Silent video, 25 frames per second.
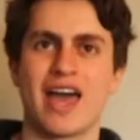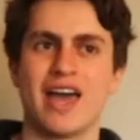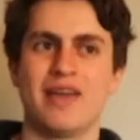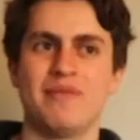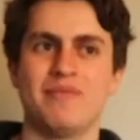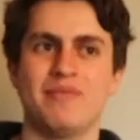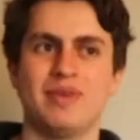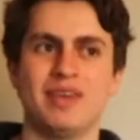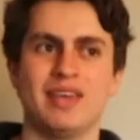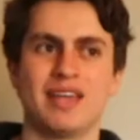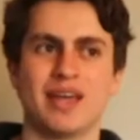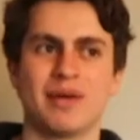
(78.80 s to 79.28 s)

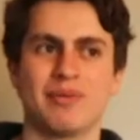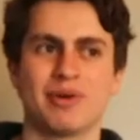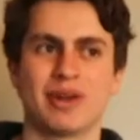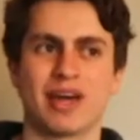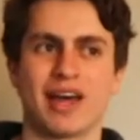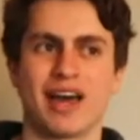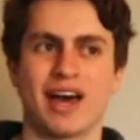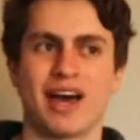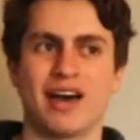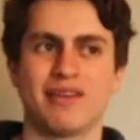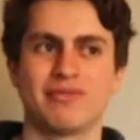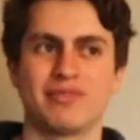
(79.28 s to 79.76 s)
and being able to
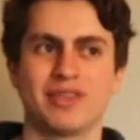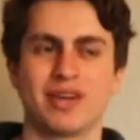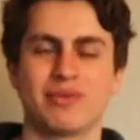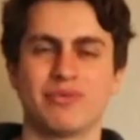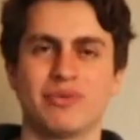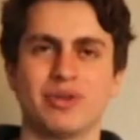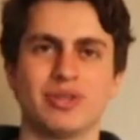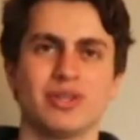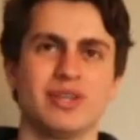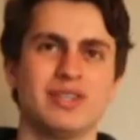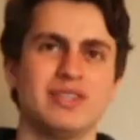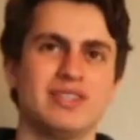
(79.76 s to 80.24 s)
have that
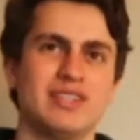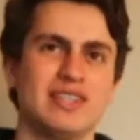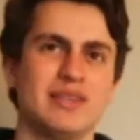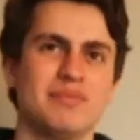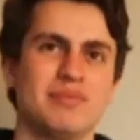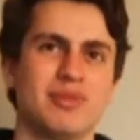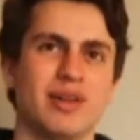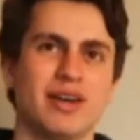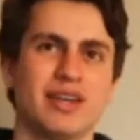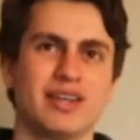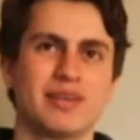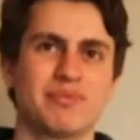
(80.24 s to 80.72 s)
really
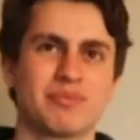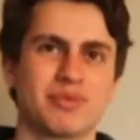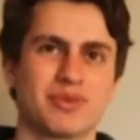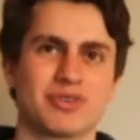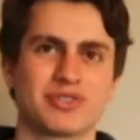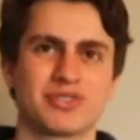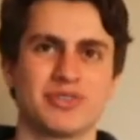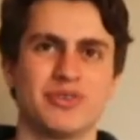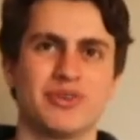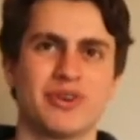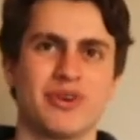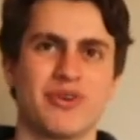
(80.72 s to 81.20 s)
deep, like,
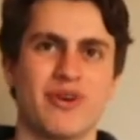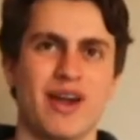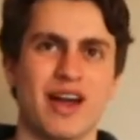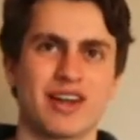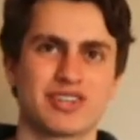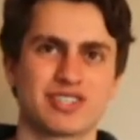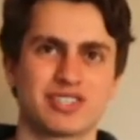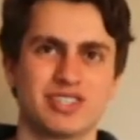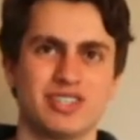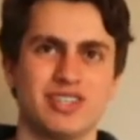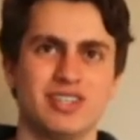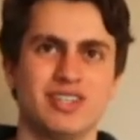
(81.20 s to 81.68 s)
personal
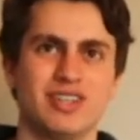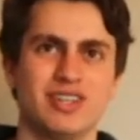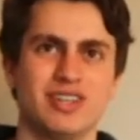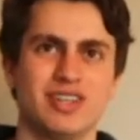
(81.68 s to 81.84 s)
interaction